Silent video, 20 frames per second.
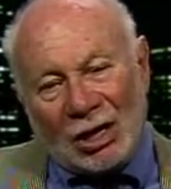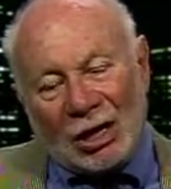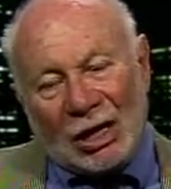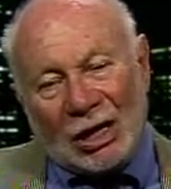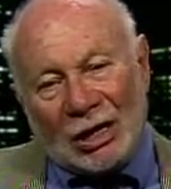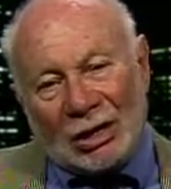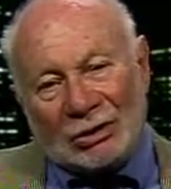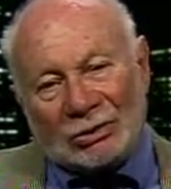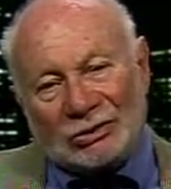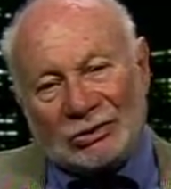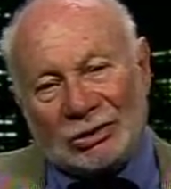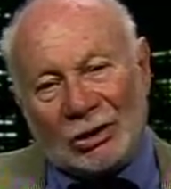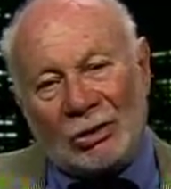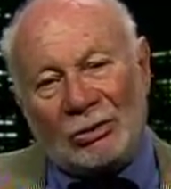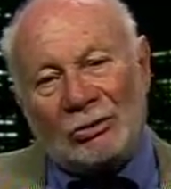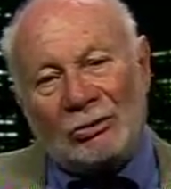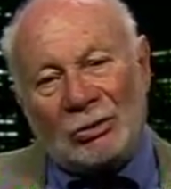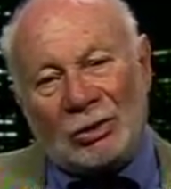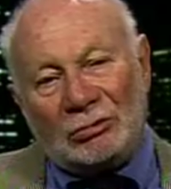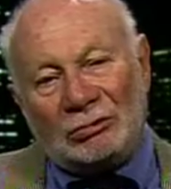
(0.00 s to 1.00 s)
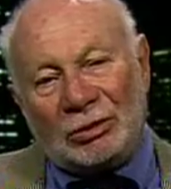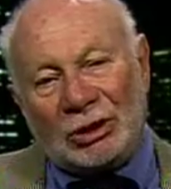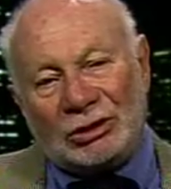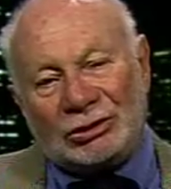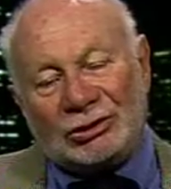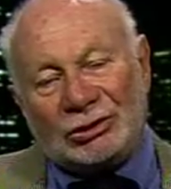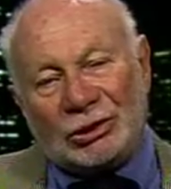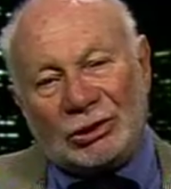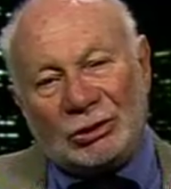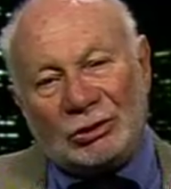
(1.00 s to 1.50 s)
Uh, so,
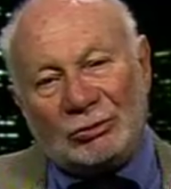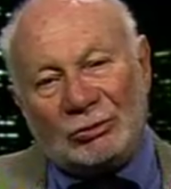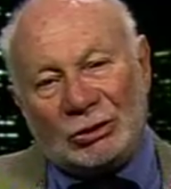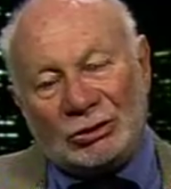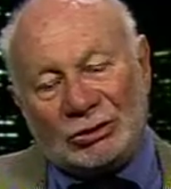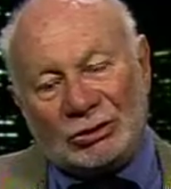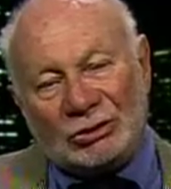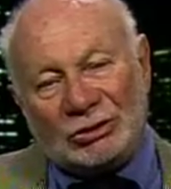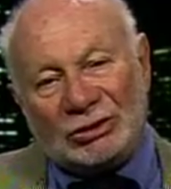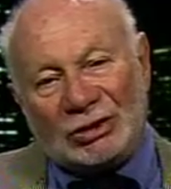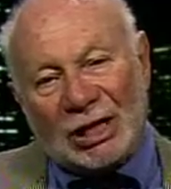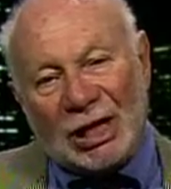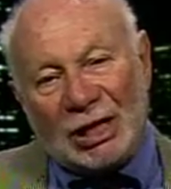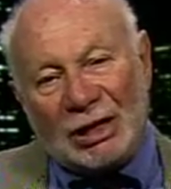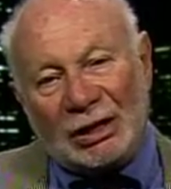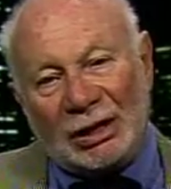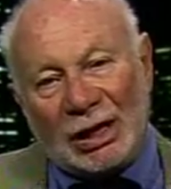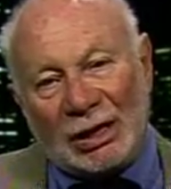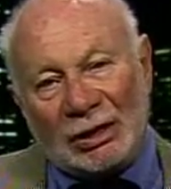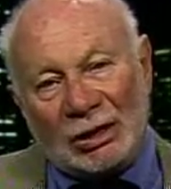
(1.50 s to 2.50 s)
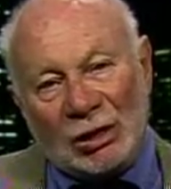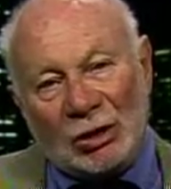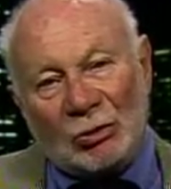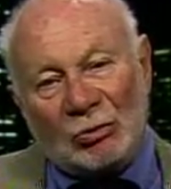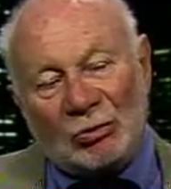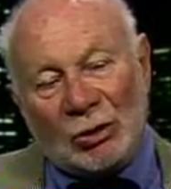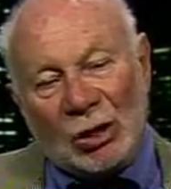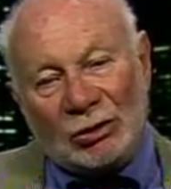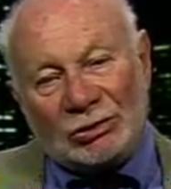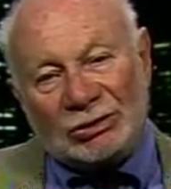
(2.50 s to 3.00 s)
Richard, would you say that
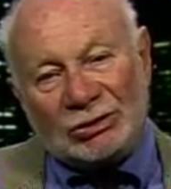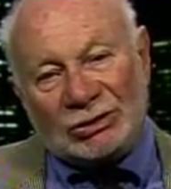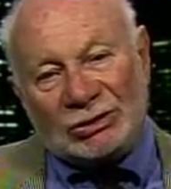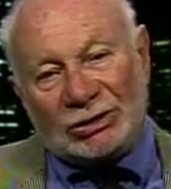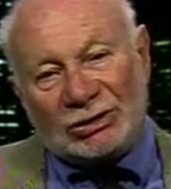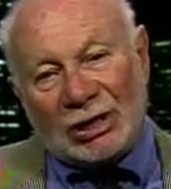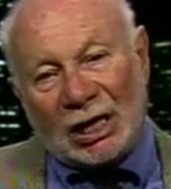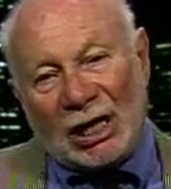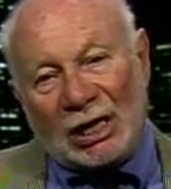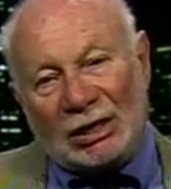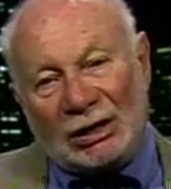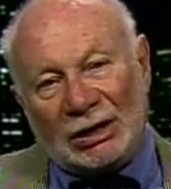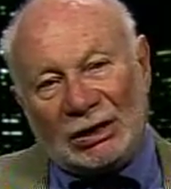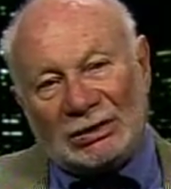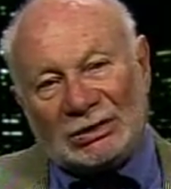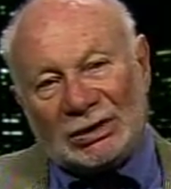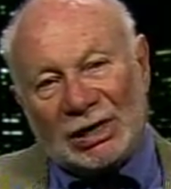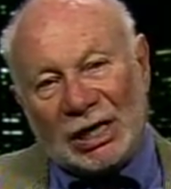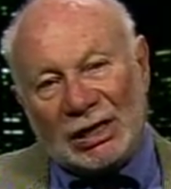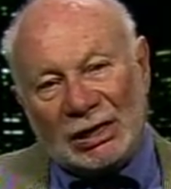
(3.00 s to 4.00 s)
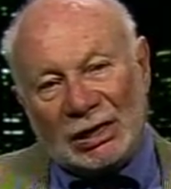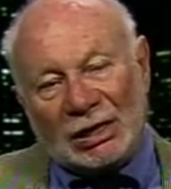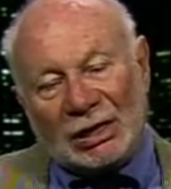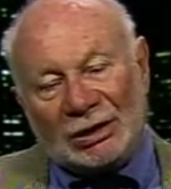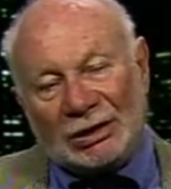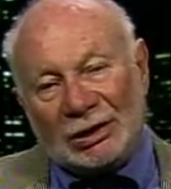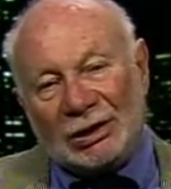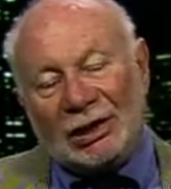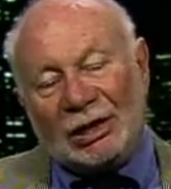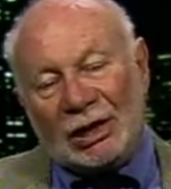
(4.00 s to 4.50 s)
most societies,
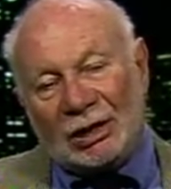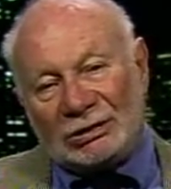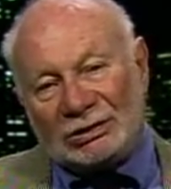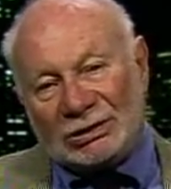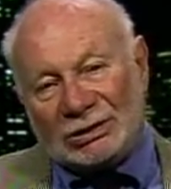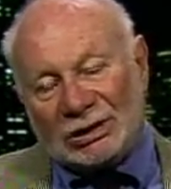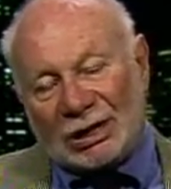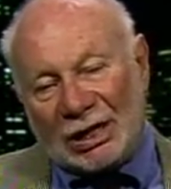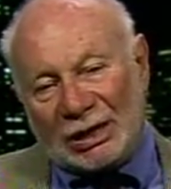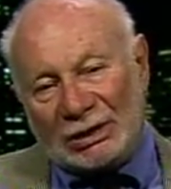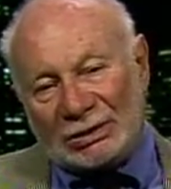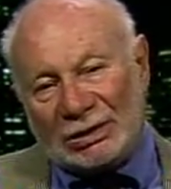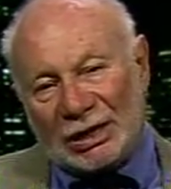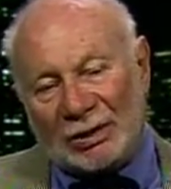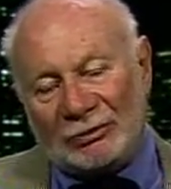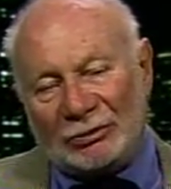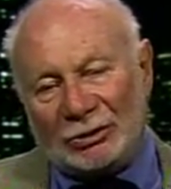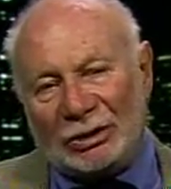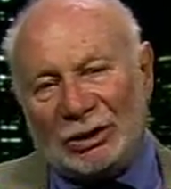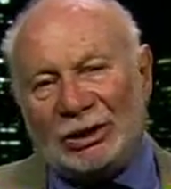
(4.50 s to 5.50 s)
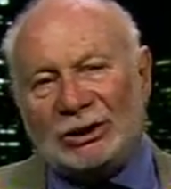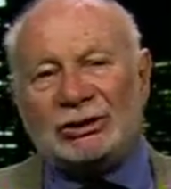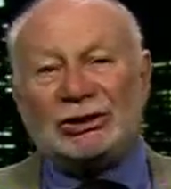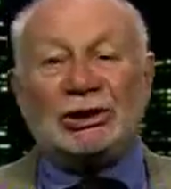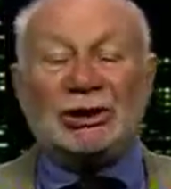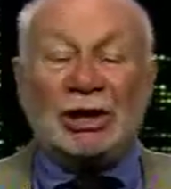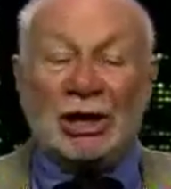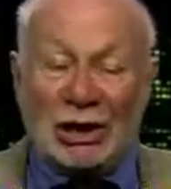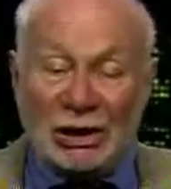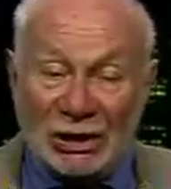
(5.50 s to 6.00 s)
nearly all societies, have
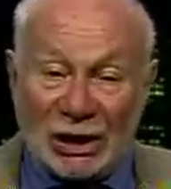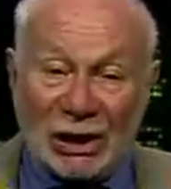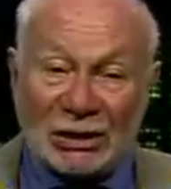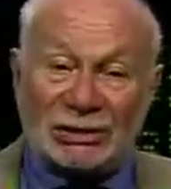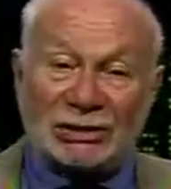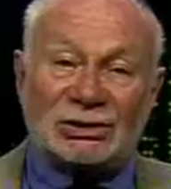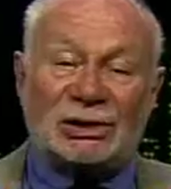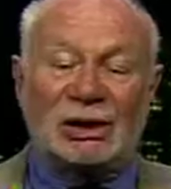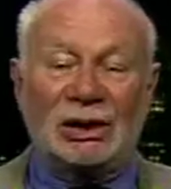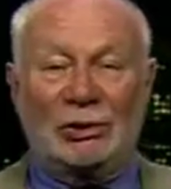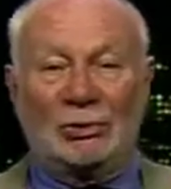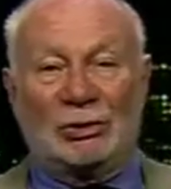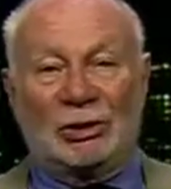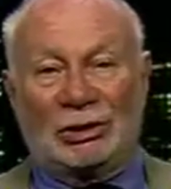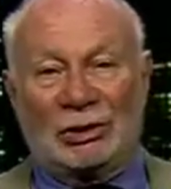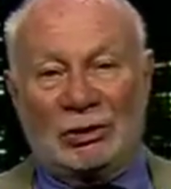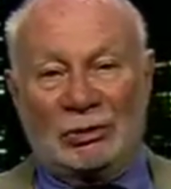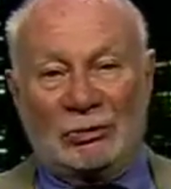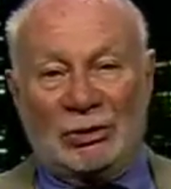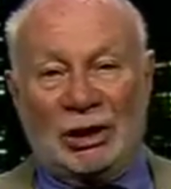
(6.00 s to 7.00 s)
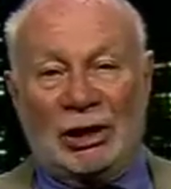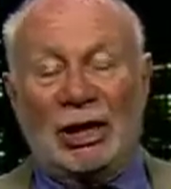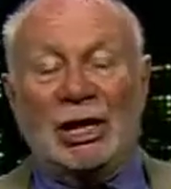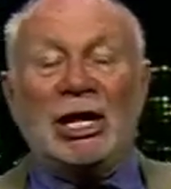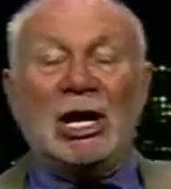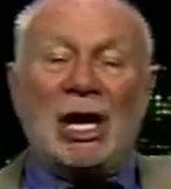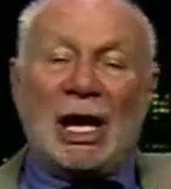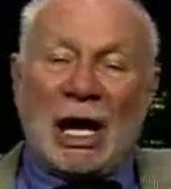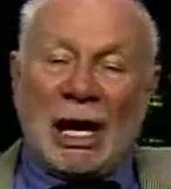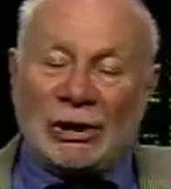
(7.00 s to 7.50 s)
religion? Yes, he will agree.
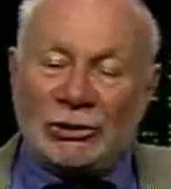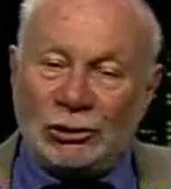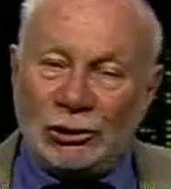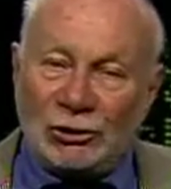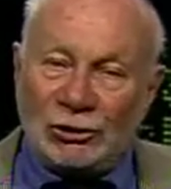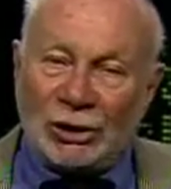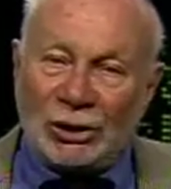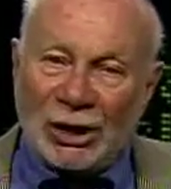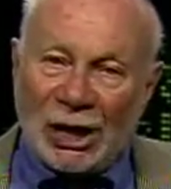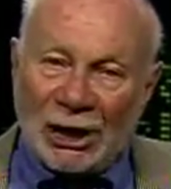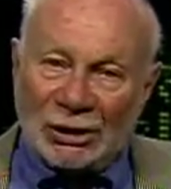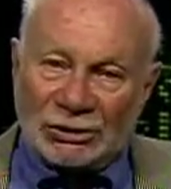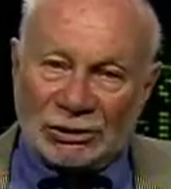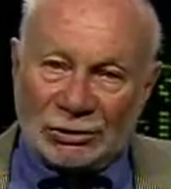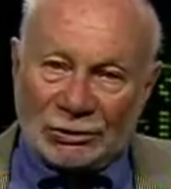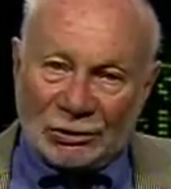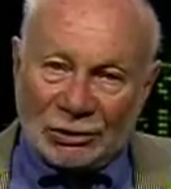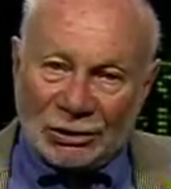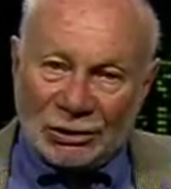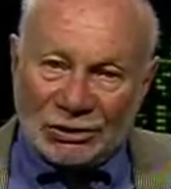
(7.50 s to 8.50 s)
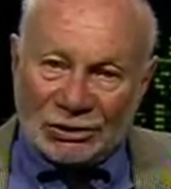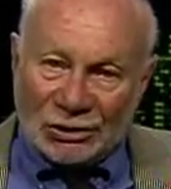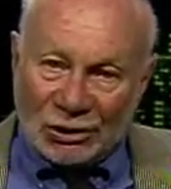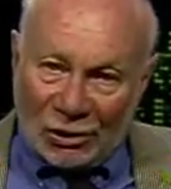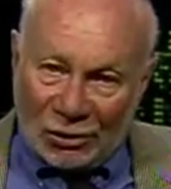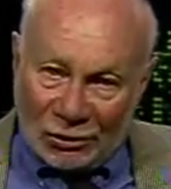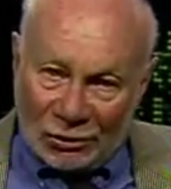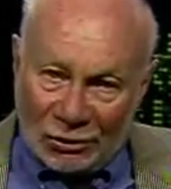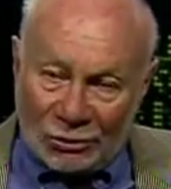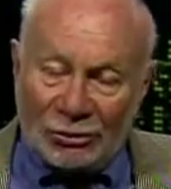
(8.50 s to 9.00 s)
And you're a naturalist,
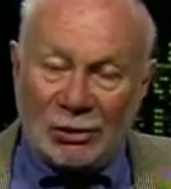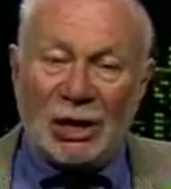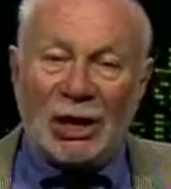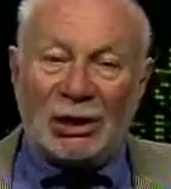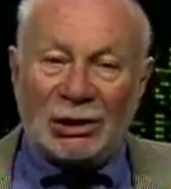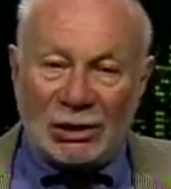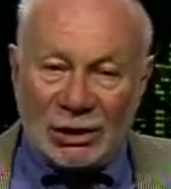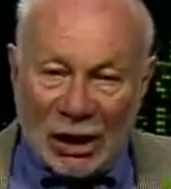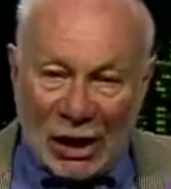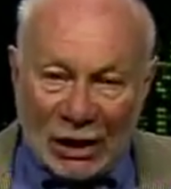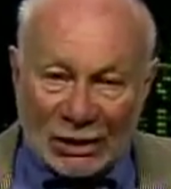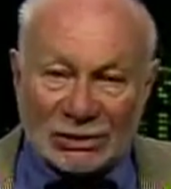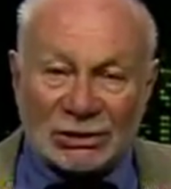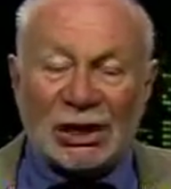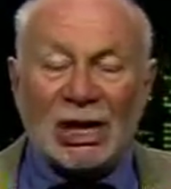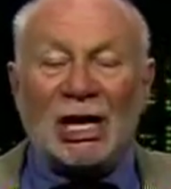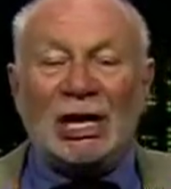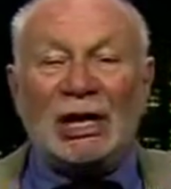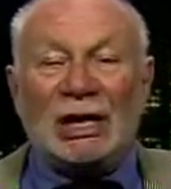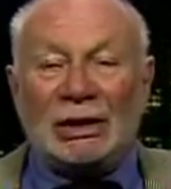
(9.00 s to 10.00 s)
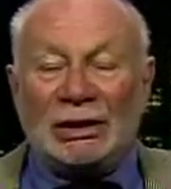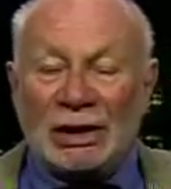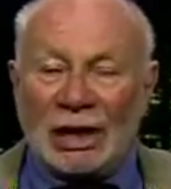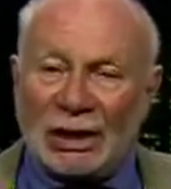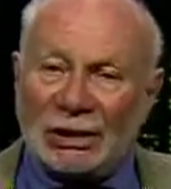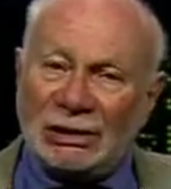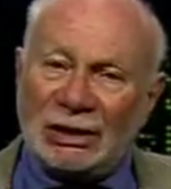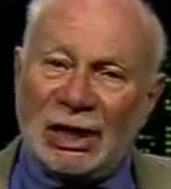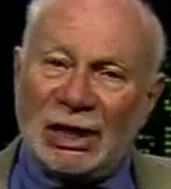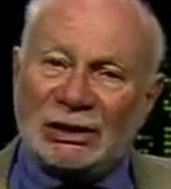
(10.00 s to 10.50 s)
are you? Yes. In
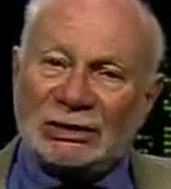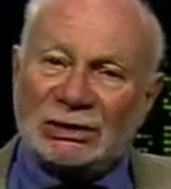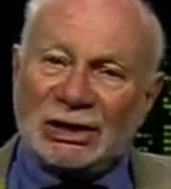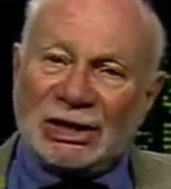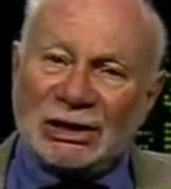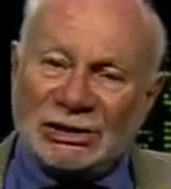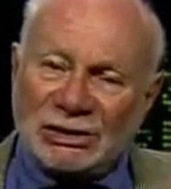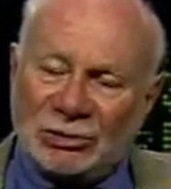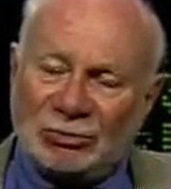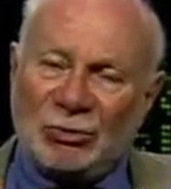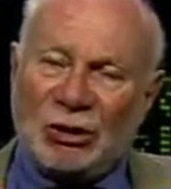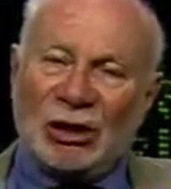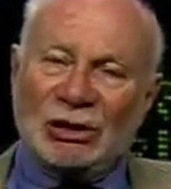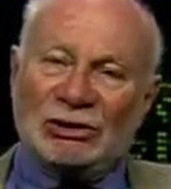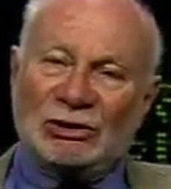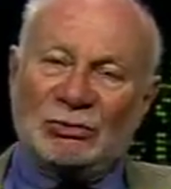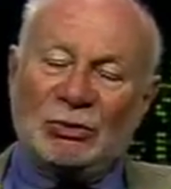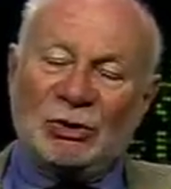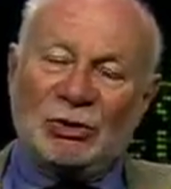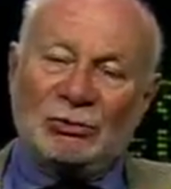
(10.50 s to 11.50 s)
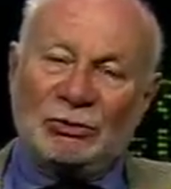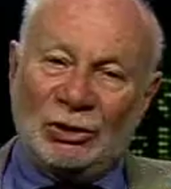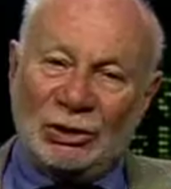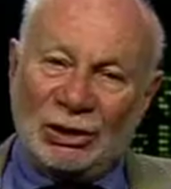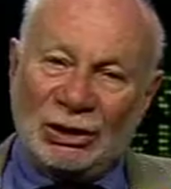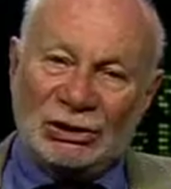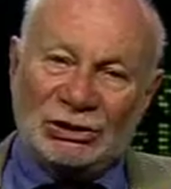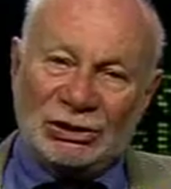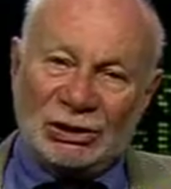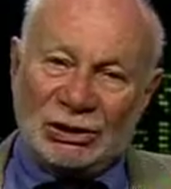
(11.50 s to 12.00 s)
that case, is it possible
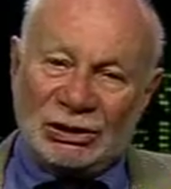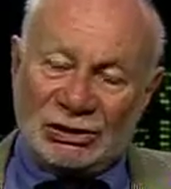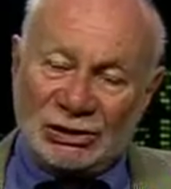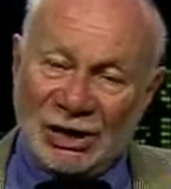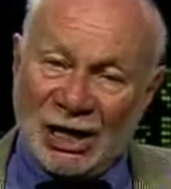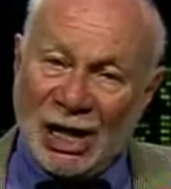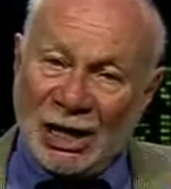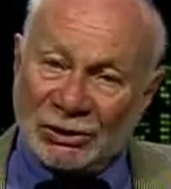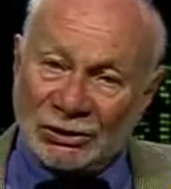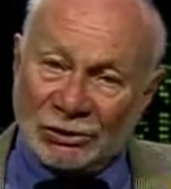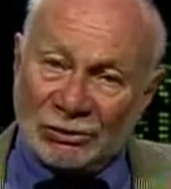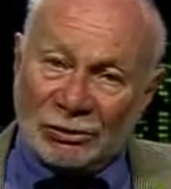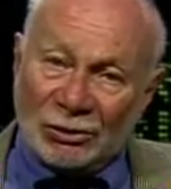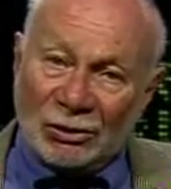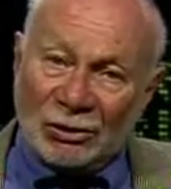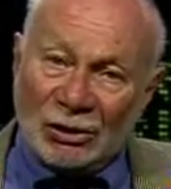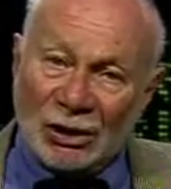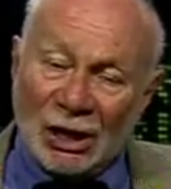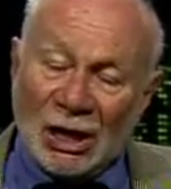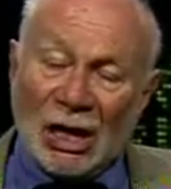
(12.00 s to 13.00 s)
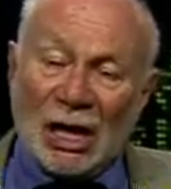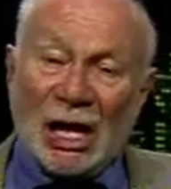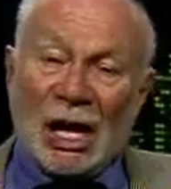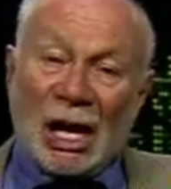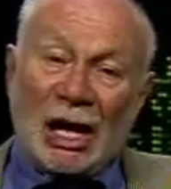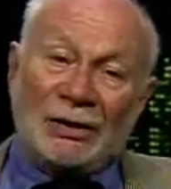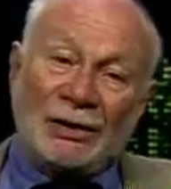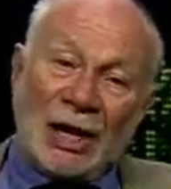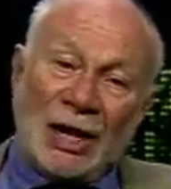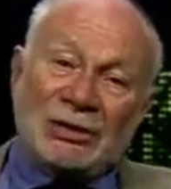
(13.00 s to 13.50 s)
religion is natural?
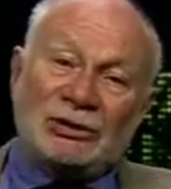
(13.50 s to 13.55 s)
and